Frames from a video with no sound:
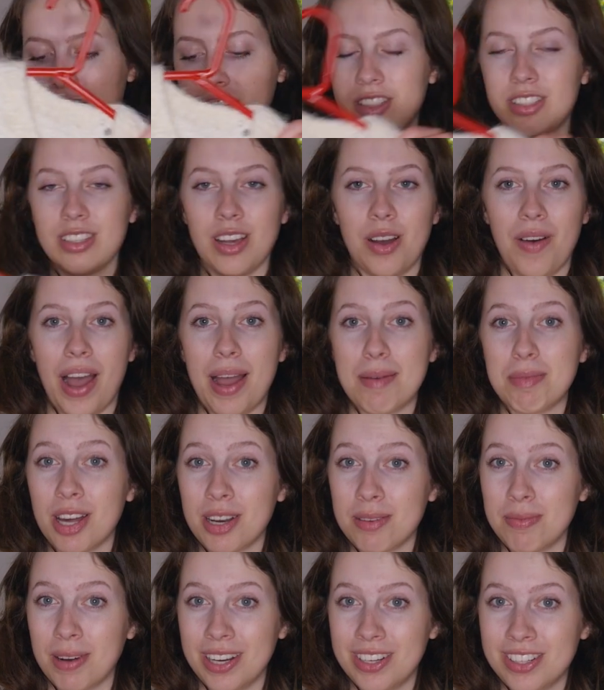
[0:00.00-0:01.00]
So I
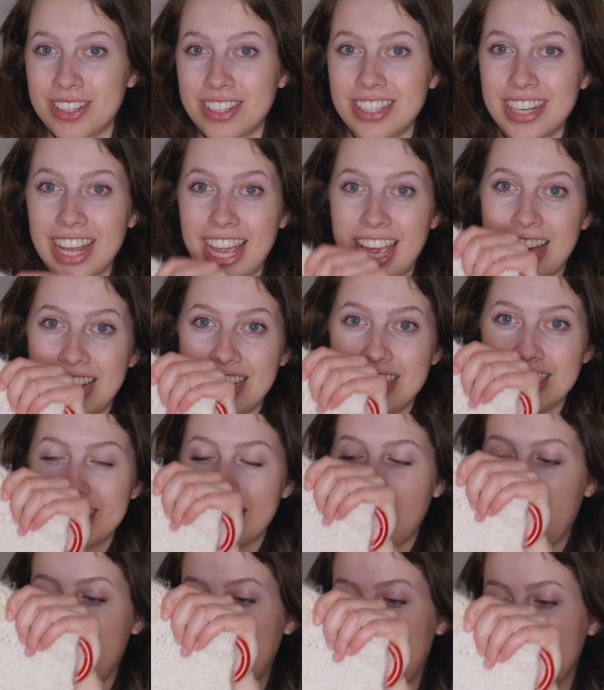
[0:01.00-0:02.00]
bought a bunch and
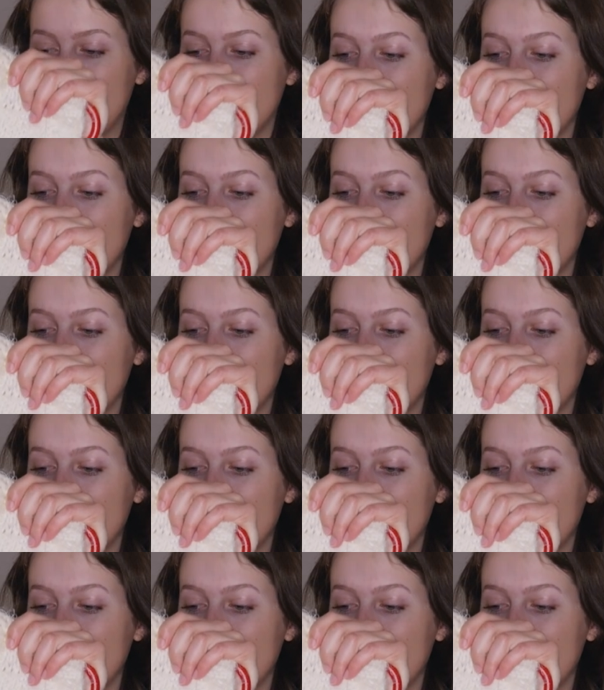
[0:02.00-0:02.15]
I made